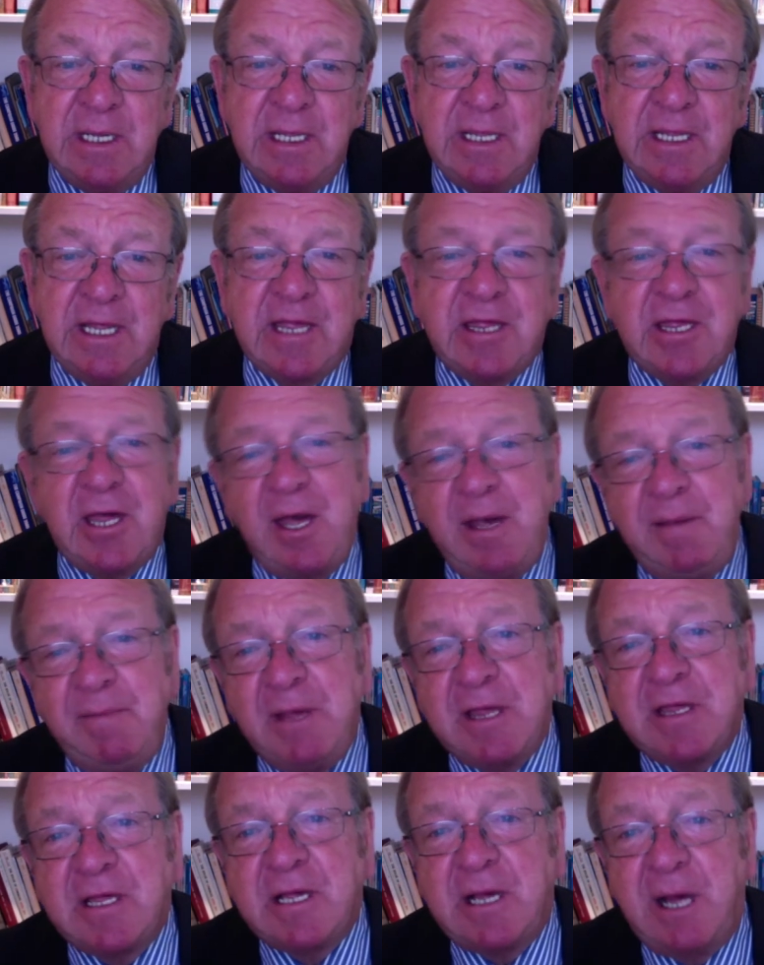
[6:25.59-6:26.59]
The time
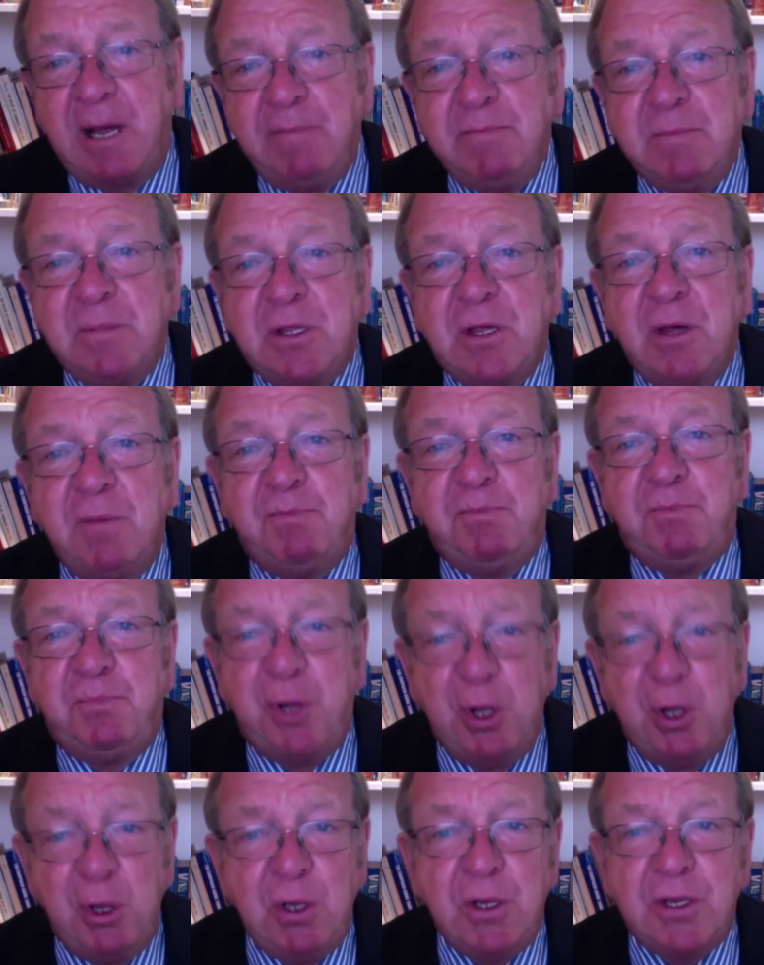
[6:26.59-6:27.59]
has come to
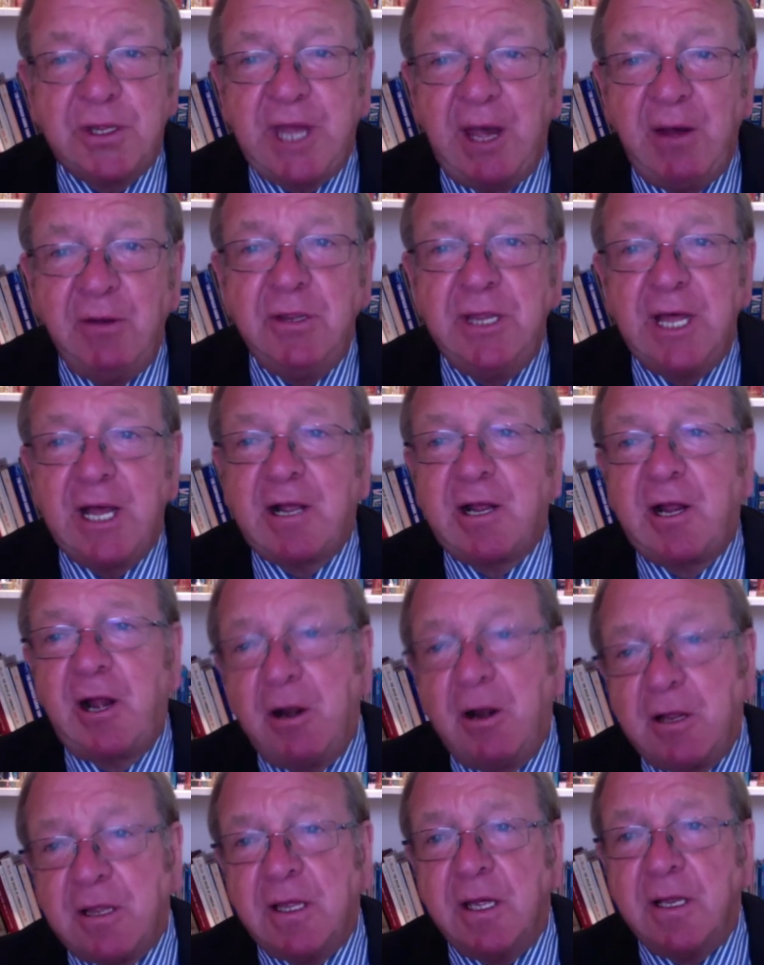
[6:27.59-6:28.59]
pull down the
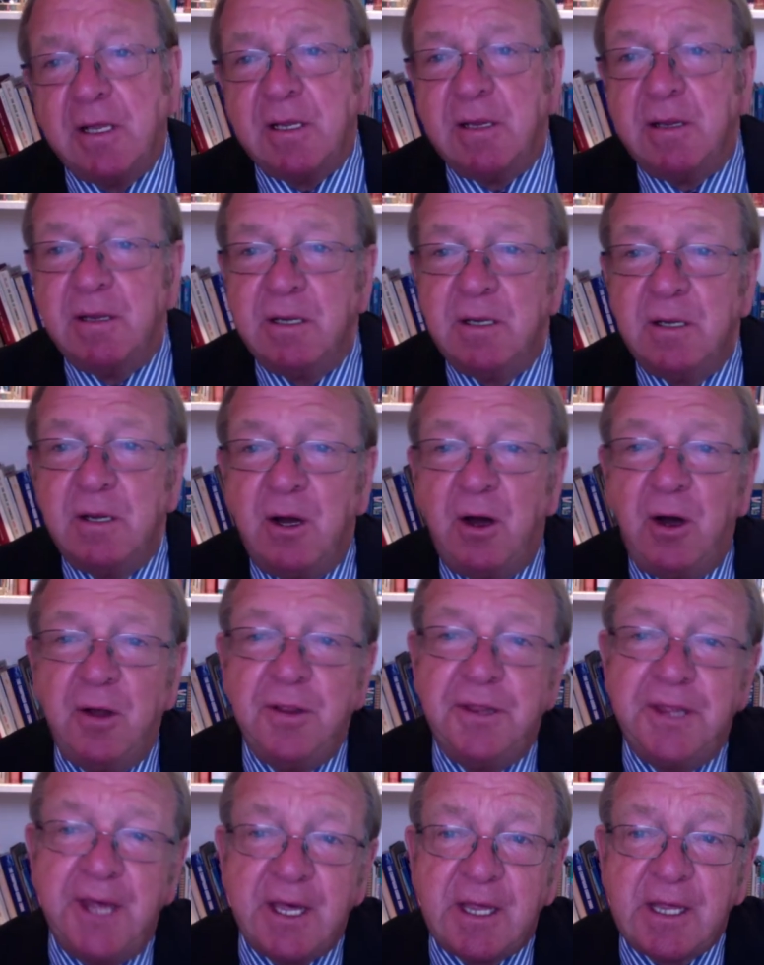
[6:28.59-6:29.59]
curtain
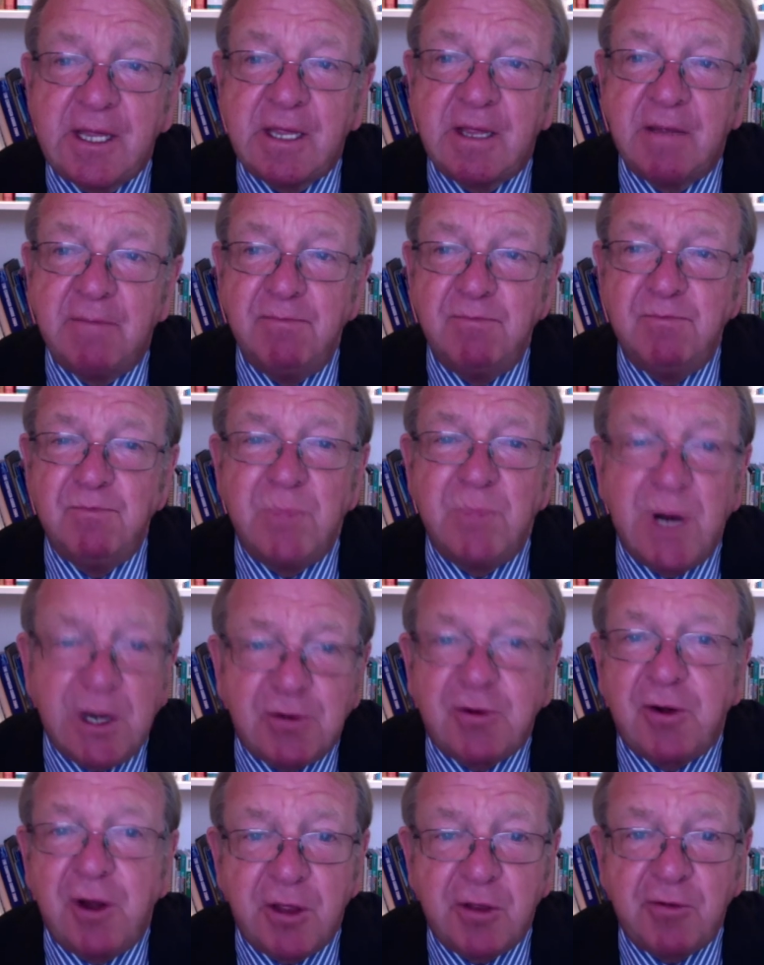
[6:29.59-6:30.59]
on this
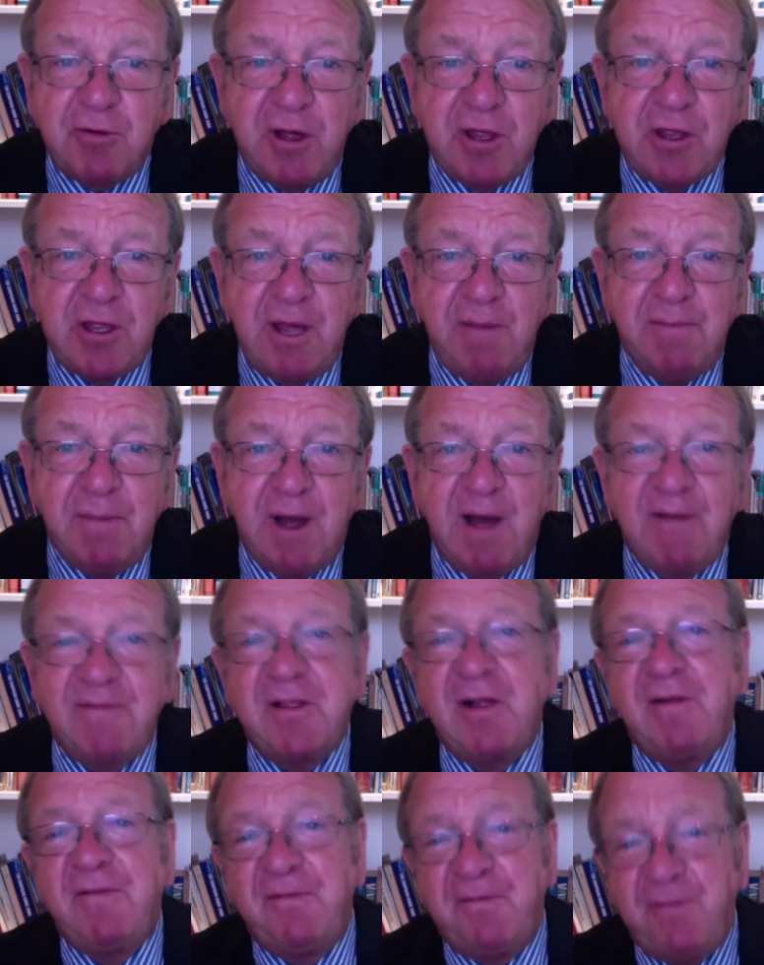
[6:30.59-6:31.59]
murderous regime.
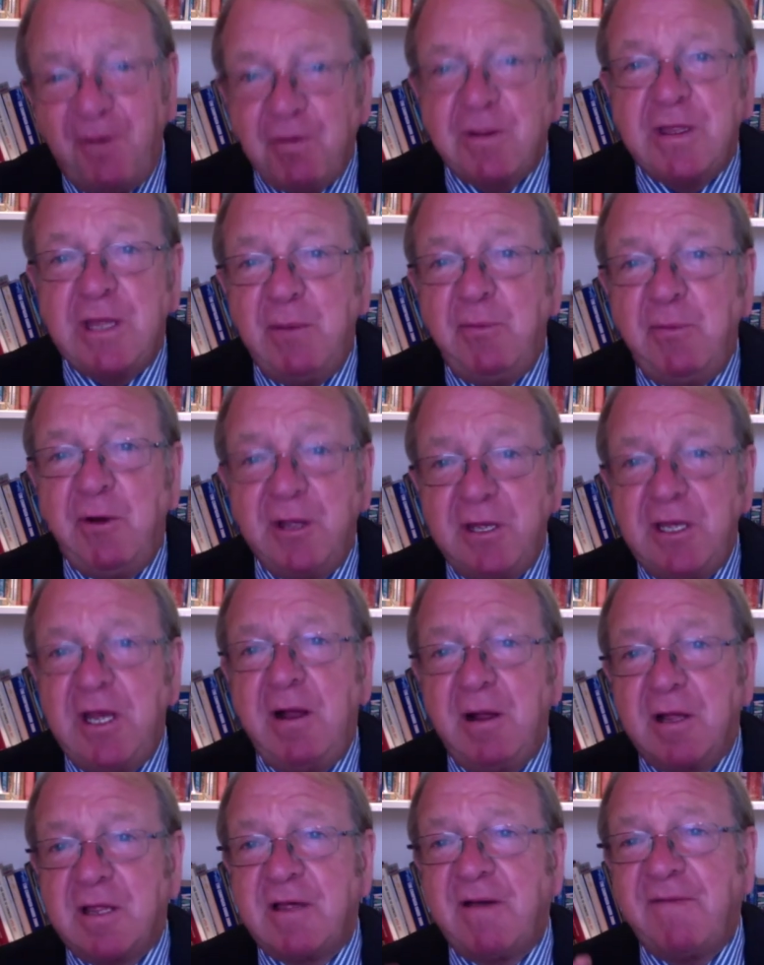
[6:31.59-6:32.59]
After 41
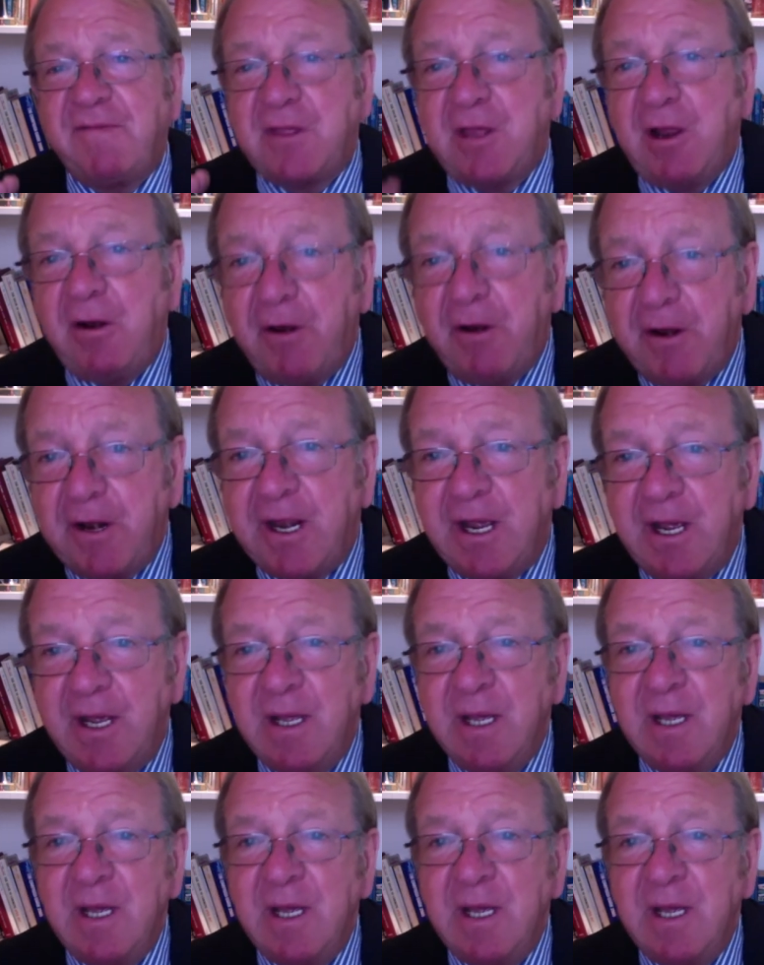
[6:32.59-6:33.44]
years of tyranny,